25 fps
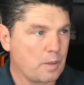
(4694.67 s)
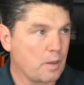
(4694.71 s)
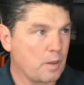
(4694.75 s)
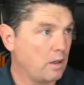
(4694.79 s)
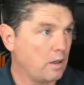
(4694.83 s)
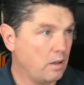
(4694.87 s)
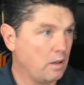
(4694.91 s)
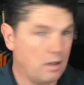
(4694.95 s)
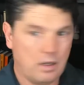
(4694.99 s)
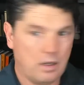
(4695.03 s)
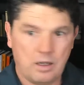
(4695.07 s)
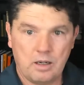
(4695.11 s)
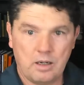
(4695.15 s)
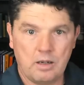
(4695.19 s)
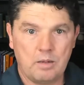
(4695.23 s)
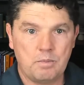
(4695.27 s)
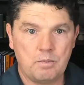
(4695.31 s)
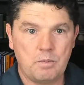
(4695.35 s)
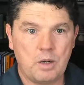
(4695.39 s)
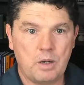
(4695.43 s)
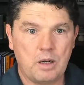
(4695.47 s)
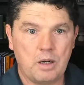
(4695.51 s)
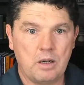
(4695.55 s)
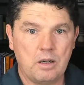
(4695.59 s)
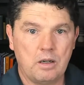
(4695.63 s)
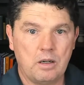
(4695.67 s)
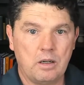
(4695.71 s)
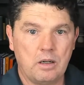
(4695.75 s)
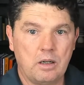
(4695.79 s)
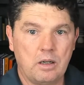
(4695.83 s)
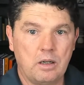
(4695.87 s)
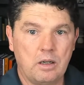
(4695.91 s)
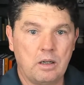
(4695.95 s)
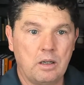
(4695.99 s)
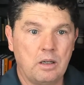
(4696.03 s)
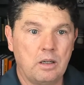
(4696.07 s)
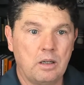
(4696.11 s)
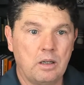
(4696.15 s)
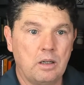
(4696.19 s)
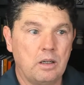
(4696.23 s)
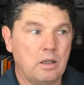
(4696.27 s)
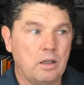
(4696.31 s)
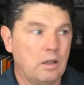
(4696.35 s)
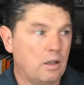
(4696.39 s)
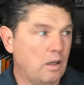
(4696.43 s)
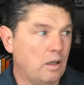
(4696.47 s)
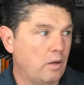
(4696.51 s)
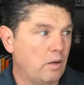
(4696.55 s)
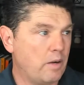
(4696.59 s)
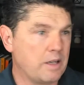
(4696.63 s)
Um,
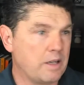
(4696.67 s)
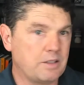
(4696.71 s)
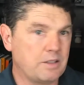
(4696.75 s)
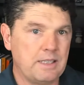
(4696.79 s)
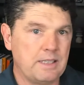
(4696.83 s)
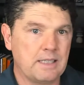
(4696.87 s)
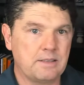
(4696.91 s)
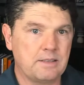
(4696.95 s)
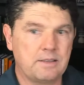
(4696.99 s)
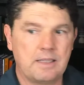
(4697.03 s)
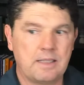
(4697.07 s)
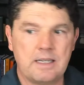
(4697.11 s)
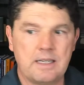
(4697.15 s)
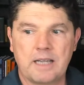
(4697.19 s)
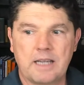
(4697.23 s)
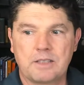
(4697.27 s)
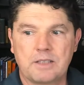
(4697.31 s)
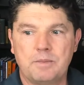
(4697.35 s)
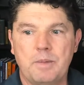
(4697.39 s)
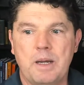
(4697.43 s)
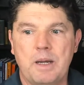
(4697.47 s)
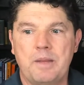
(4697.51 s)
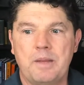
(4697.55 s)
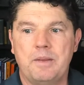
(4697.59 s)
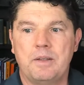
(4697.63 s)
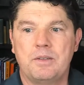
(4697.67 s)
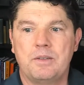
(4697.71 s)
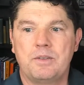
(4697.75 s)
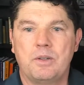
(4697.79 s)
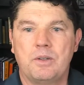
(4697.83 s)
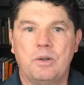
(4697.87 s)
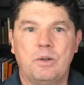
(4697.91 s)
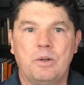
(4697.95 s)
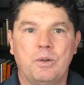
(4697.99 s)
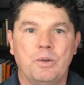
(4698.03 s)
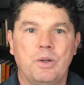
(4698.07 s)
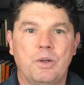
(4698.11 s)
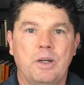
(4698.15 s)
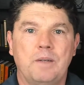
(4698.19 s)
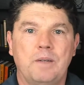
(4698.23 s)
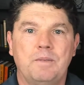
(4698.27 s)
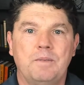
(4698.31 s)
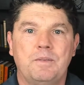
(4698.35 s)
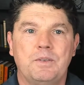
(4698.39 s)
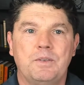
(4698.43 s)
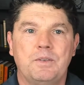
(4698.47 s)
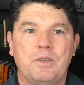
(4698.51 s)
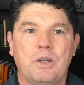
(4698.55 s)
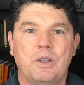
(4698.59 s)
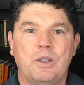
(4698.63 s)
Oh, actually, that's the next method. So hold on.
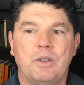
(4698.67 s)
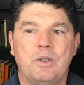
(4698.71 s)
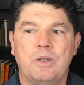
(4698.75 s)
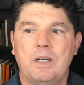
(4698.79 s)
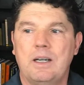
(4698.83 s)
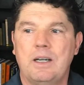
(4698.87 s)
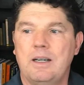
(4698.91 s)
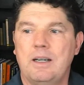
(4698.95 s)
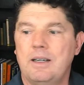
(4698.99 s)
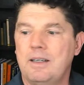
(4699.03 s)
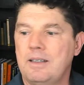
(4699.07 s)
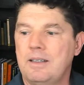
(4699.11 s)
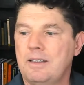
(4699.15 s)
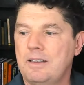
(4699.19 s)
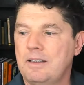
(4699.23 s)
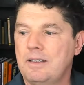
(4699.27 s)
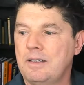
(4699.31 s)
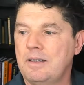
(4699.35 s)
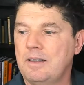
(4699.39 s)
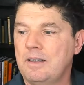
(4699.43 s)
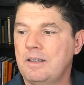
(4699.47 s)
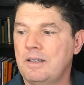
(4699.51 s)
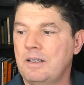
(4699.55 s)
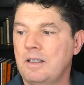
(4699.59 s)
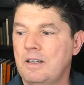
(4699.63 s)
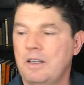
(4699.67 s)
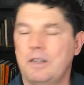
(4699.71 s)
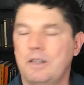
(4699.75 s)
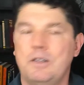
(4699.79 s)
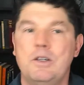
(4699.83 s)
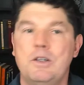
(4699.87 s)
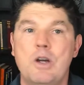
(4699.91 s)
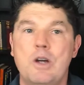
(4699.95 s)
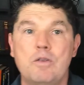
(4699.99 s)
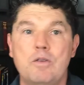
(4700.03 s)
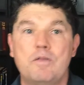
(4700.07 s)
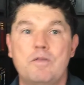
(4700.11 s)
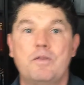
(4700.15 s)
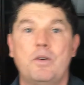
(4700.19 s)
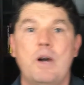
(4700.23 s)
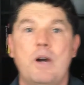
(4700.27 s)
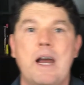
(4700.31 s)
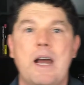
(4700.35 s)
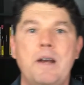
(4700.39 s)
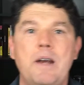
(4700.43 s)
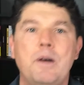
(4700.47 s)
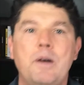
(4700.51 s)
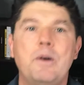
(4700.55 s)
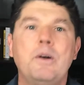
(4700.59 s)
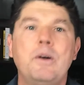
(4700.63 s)
So uh, note for
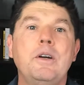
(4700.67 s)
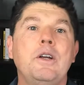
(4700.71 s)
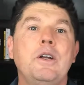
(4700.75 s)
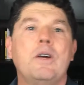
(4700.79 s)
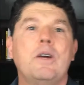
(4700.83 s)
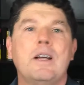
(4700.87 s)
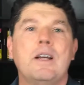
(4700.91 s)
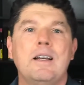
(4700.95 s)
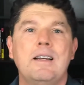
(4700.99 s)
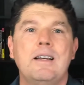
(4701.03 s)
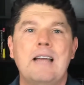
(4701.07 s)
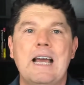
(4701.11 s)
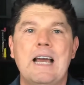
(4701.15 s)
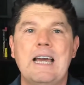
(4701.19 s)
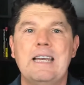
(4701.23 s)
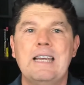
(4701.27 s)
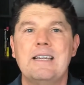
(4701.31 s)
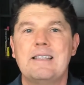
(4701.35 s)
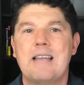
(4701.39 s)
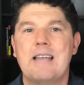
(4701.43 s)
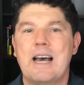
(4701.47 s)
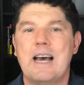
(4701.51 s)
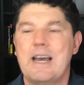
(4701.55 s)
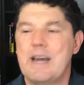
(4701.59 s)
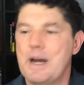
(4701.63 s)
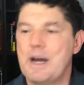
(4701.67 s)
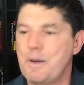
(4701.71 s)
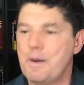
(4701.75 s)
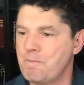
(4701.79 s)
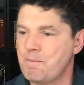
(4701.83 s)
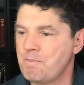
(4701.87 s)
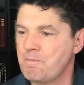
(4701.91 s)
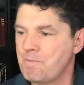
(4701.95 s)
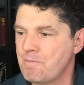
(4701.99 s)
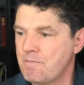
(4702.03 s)
editor, you can edit that out.